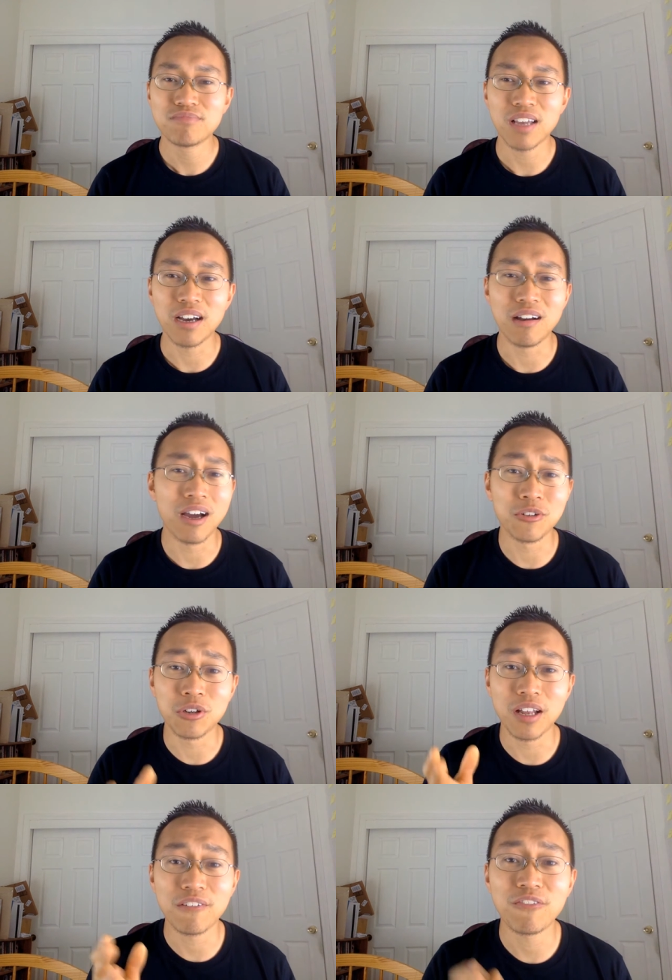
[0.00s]
I don't know,
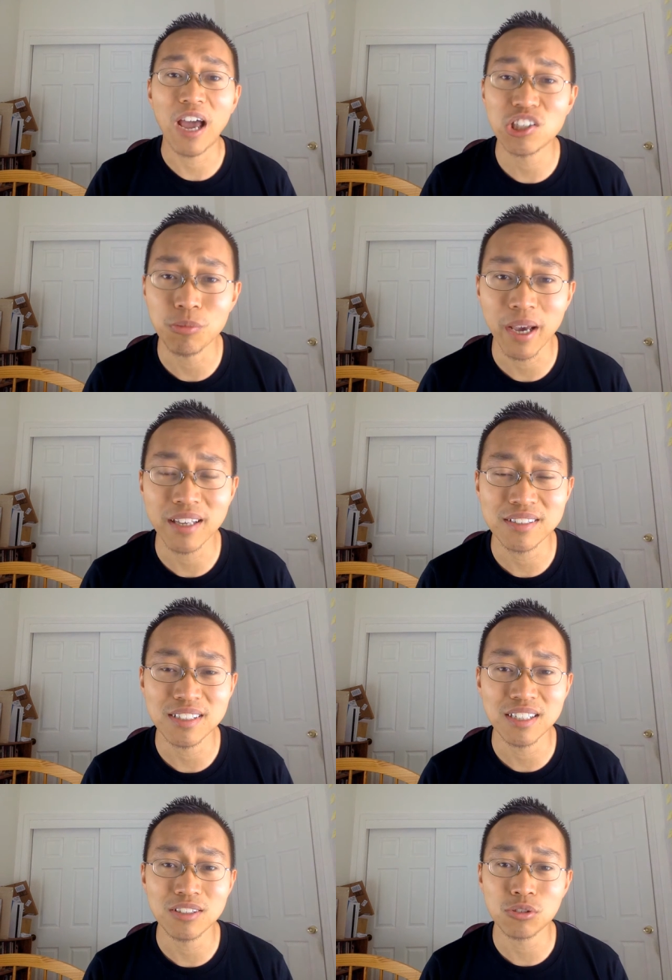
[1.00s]
like fashion
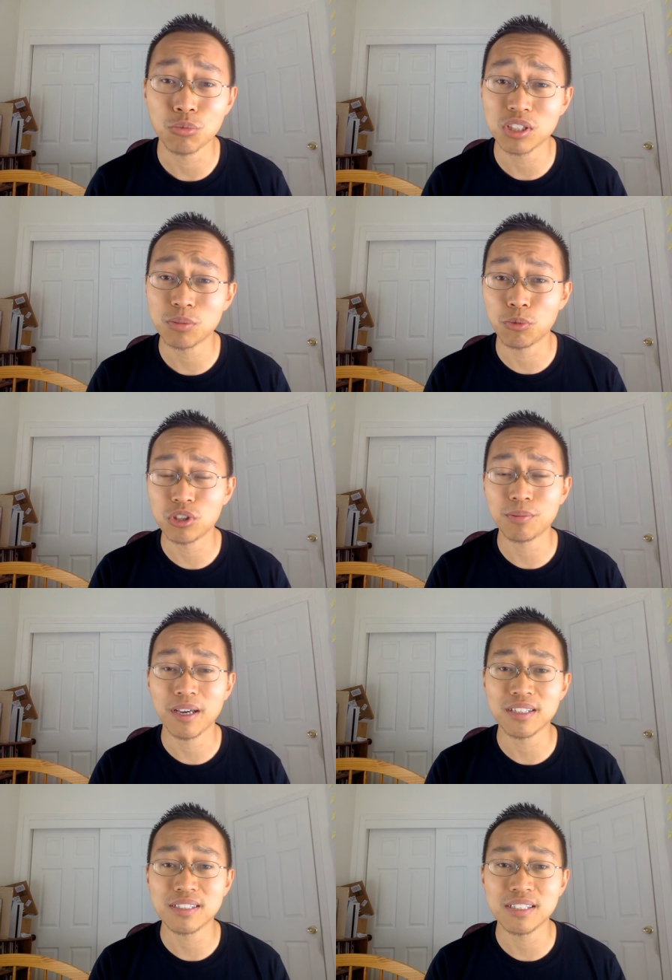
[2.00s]
magazines or sports
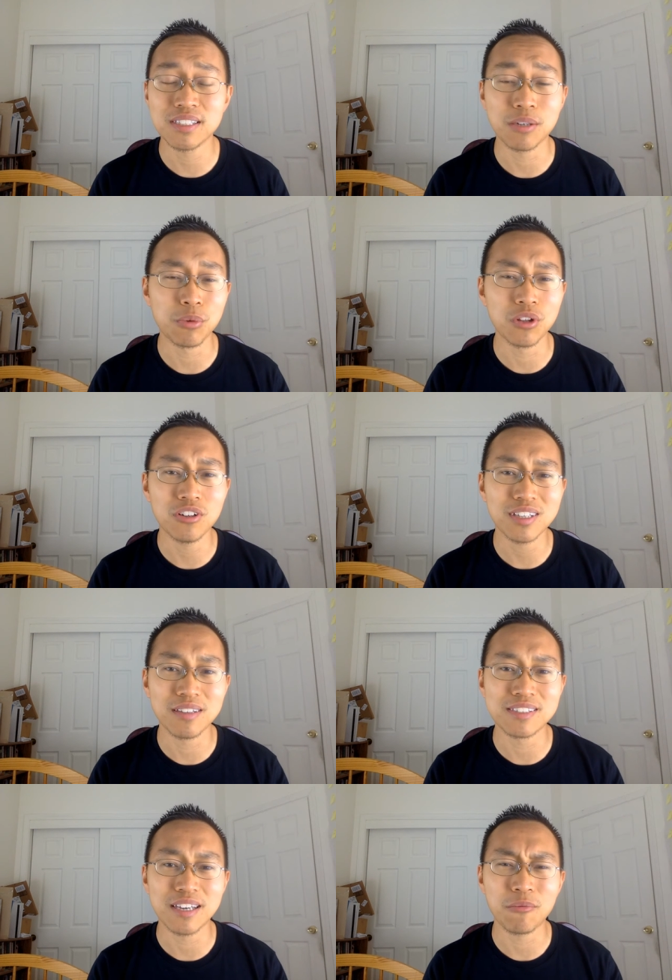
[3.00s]
magazines, and we look
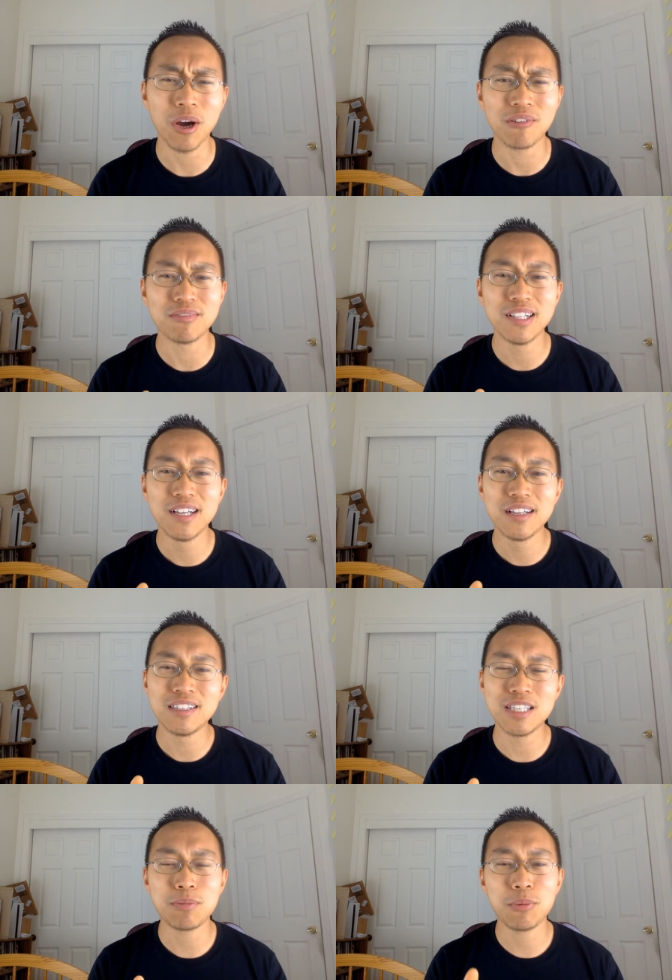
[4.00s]
and it's like, wow,
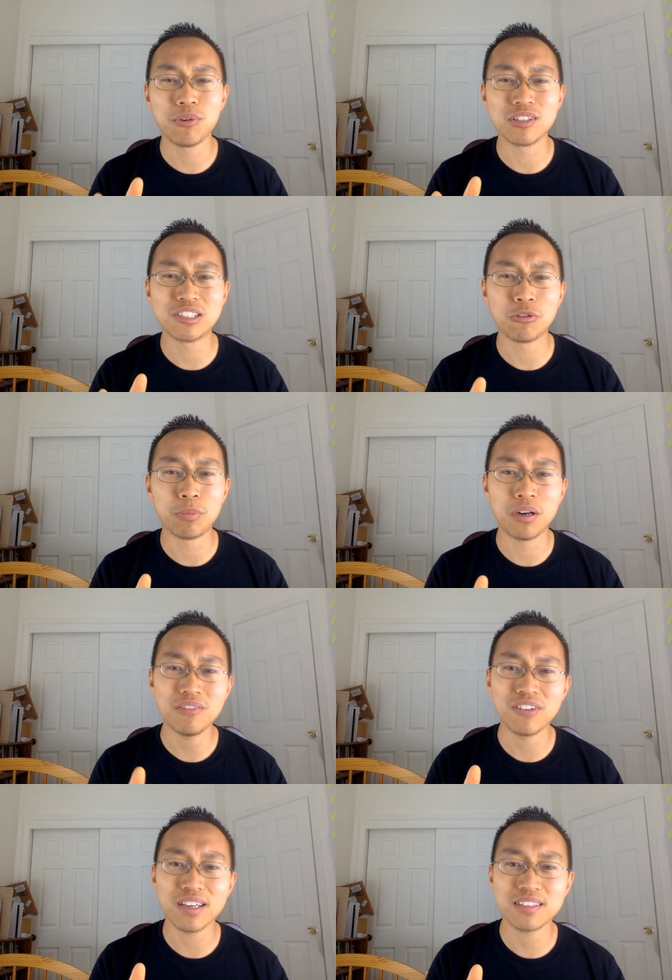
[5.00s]
these people are so
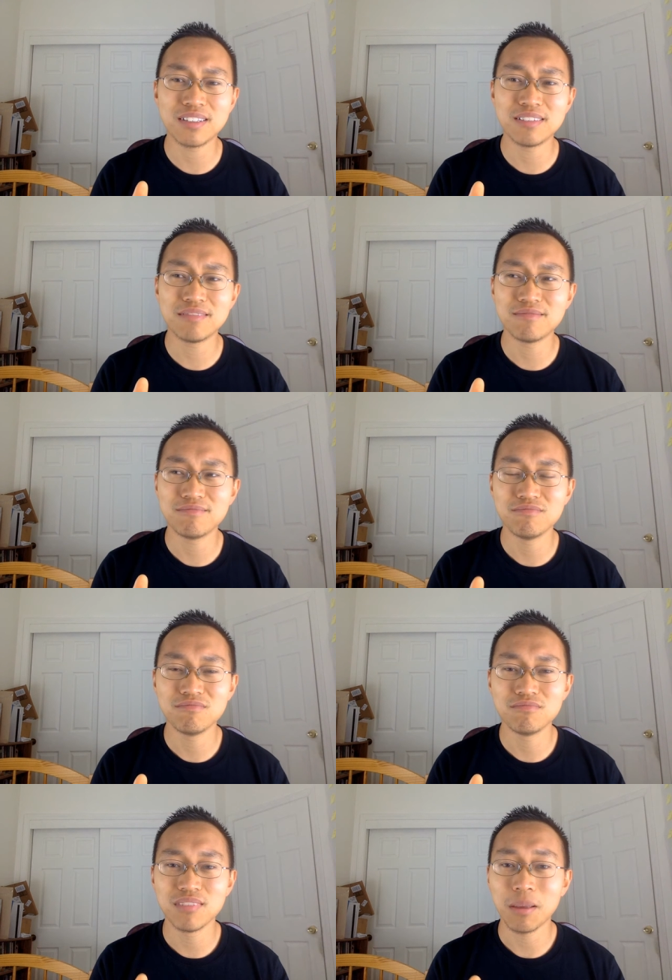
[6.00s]
perfect.
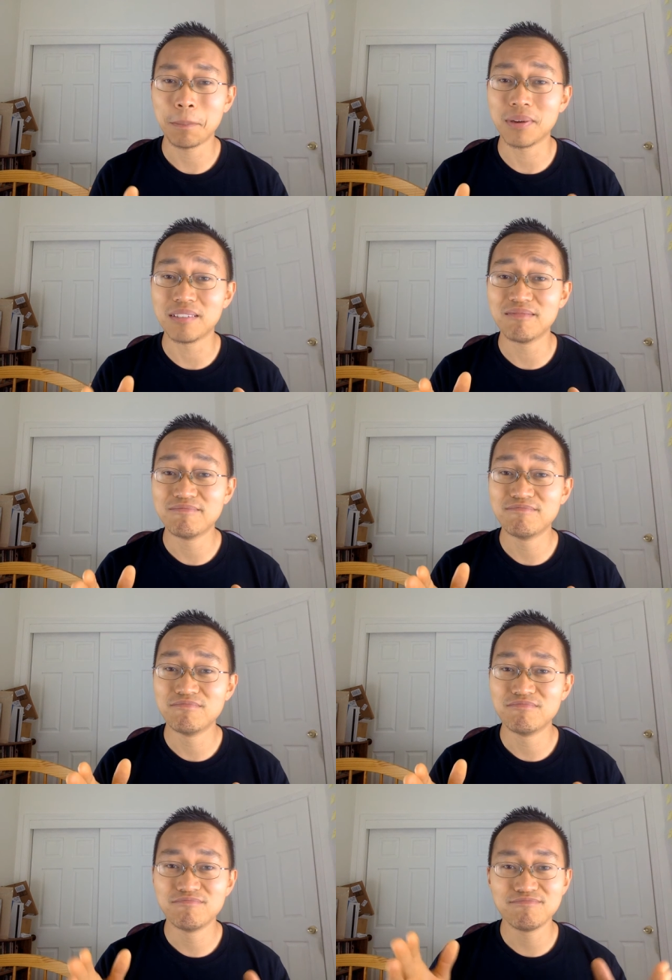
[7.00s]
But
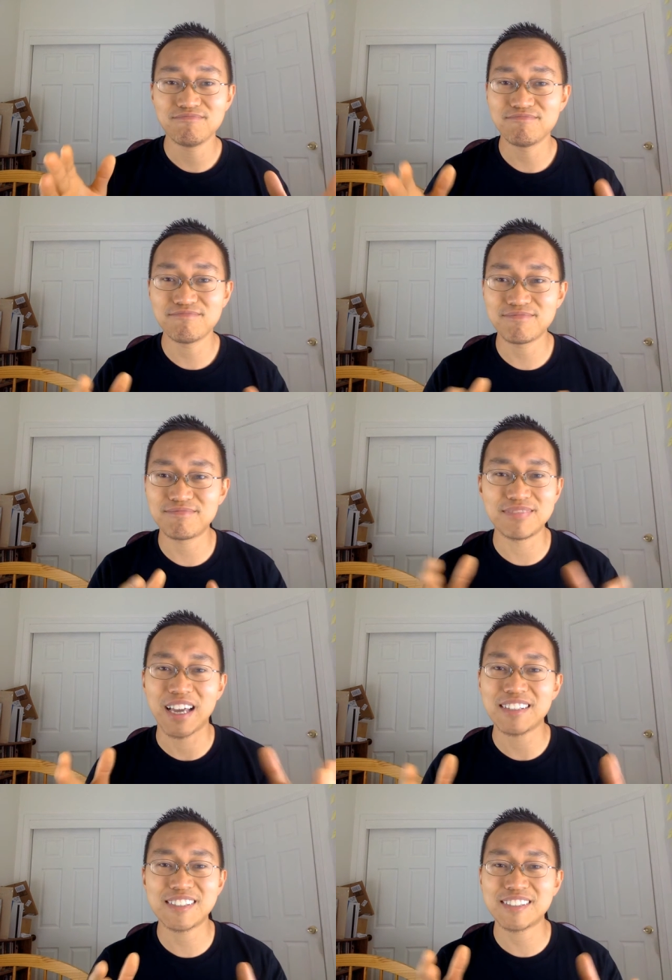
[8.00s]

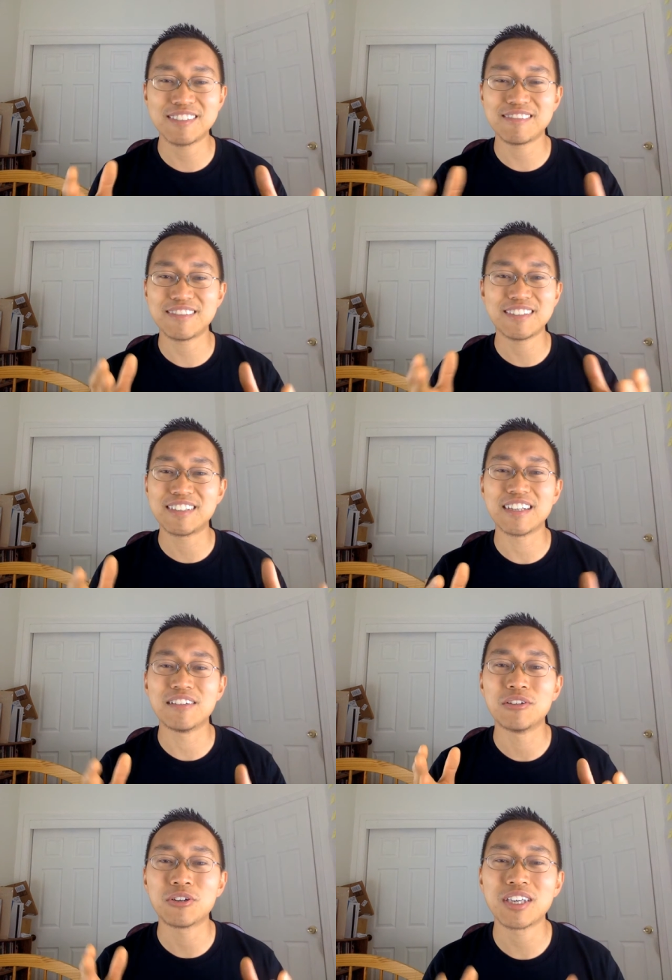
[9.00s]
that's
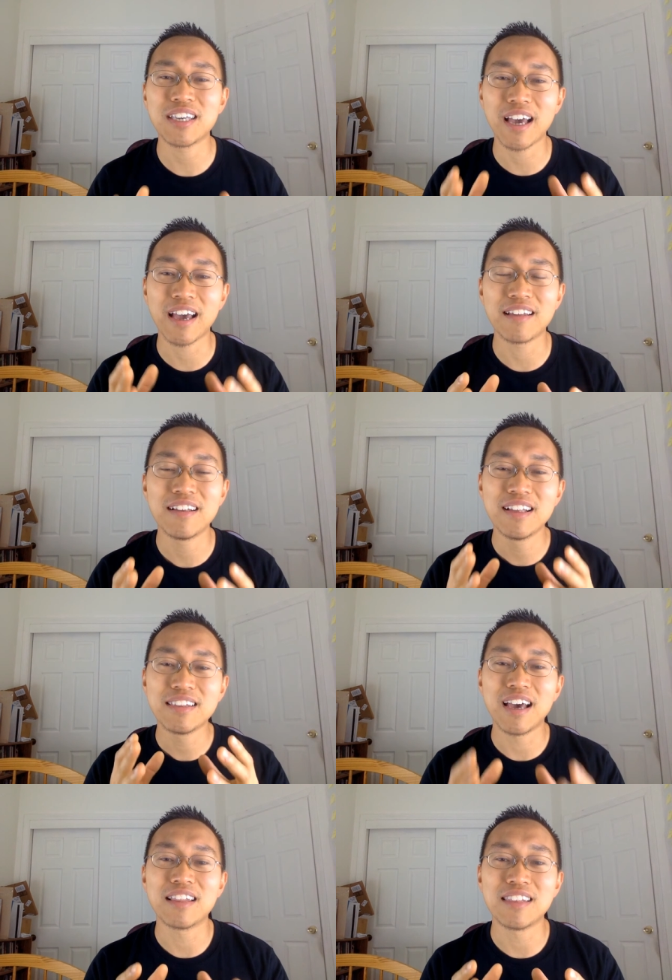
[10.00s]
looking at
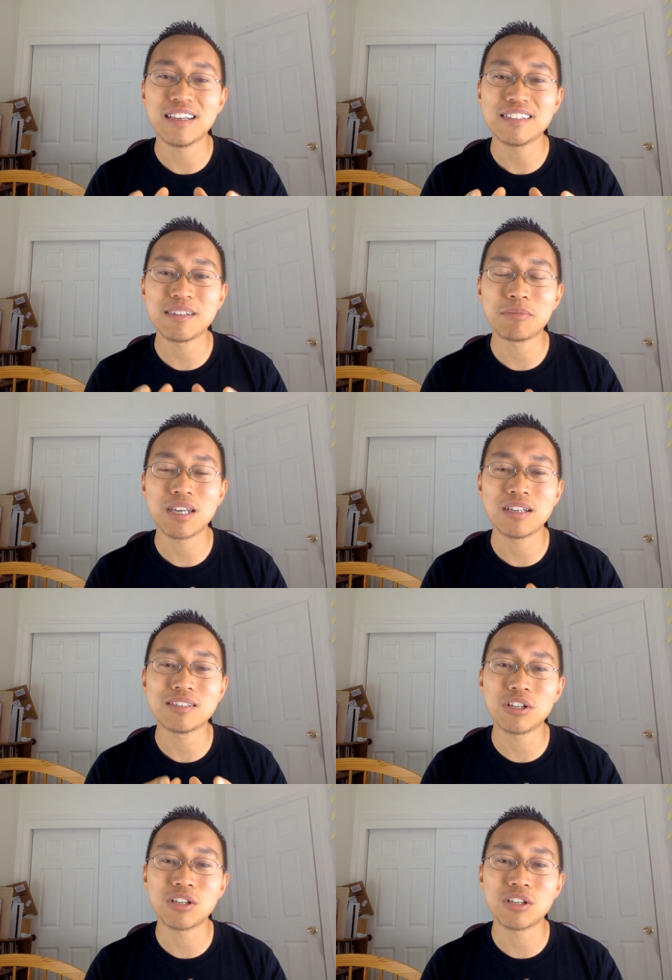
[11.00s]
that thing sometimes